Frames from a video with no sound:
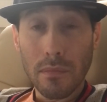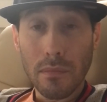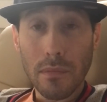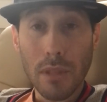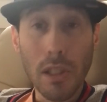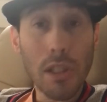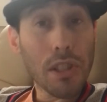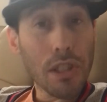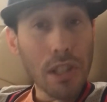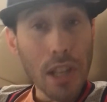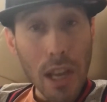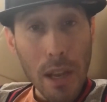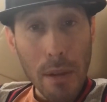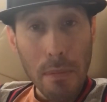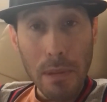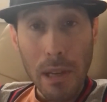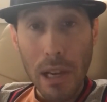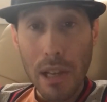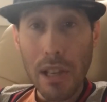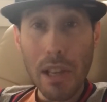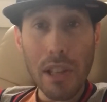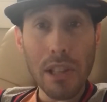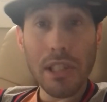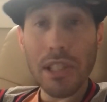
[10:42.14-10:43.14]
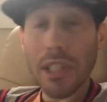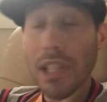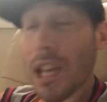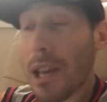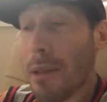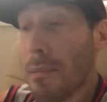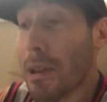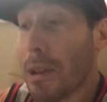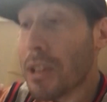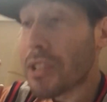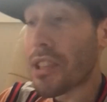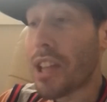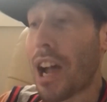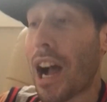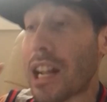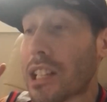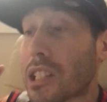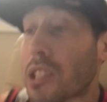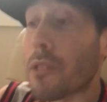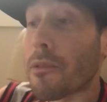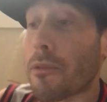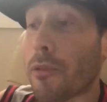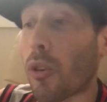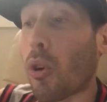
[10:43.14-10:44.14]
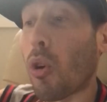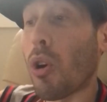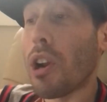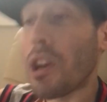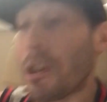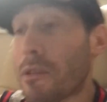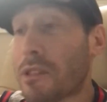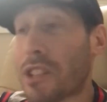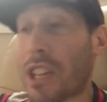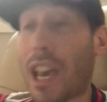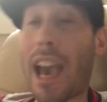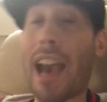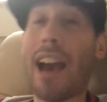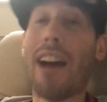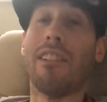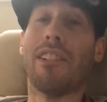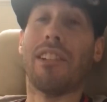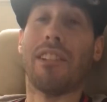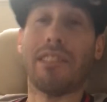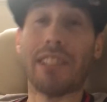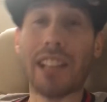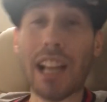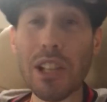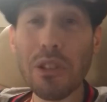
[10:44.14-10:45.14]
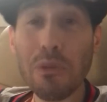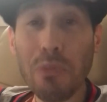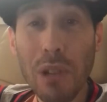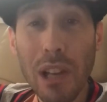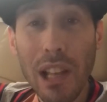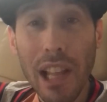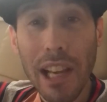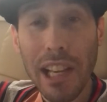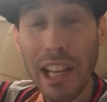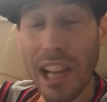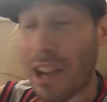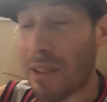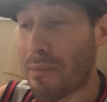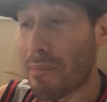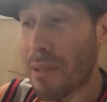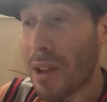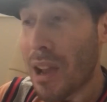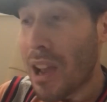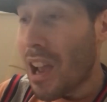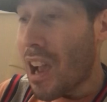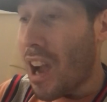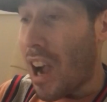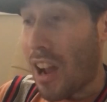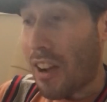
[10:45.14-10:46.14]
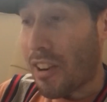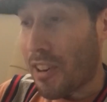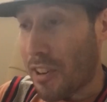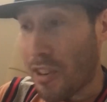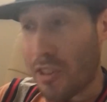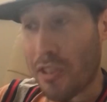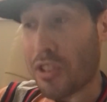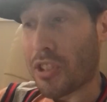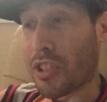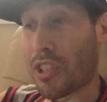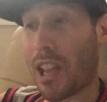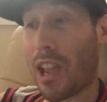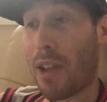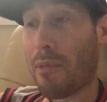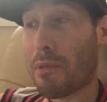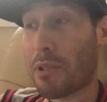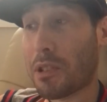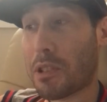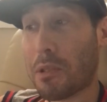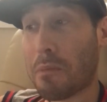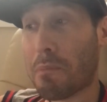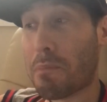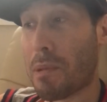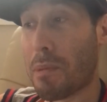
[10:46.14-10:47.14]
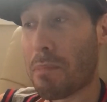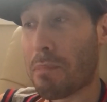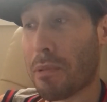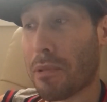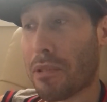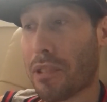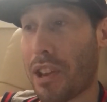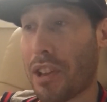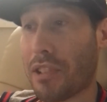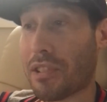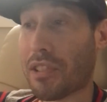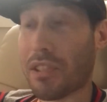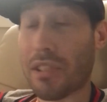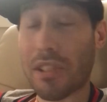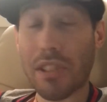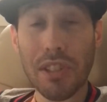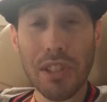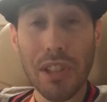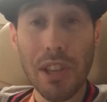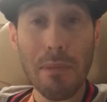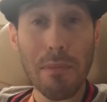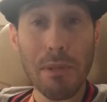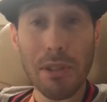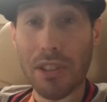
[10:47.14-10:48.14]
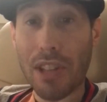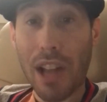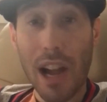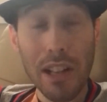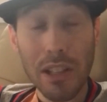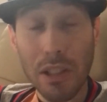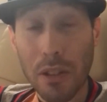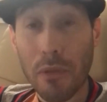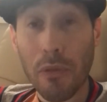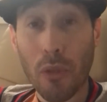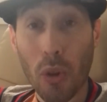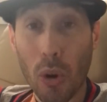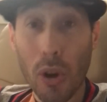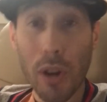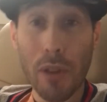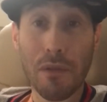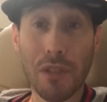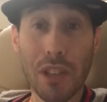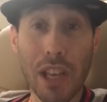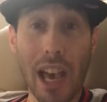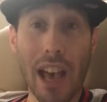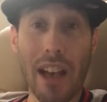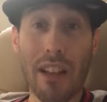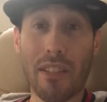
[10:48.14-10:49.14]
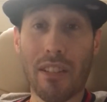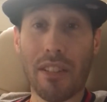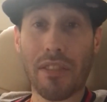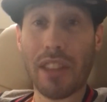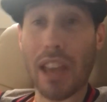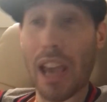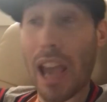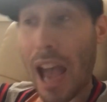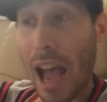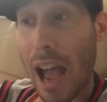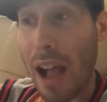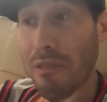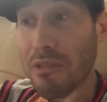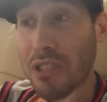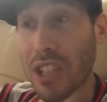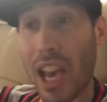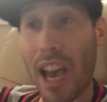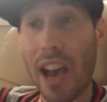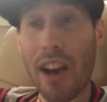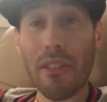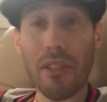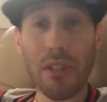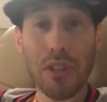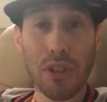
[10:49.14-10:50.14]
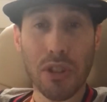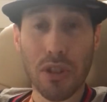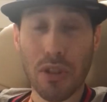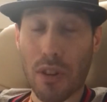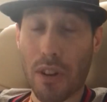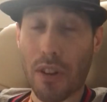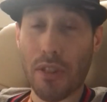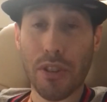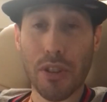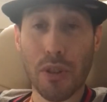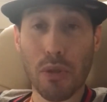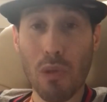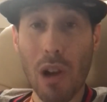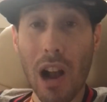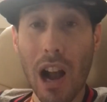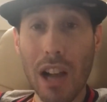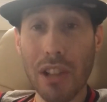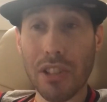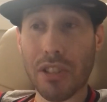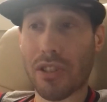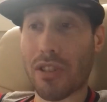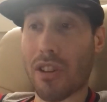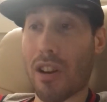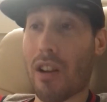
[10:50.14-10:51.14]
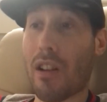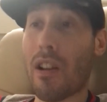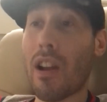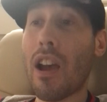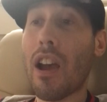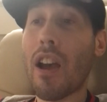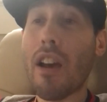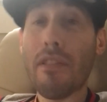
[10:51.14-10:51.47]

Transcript: This team is not devoid of talent. That's what I don't understand when some people think that this team is not devoid of talent. They have talent still on this roster.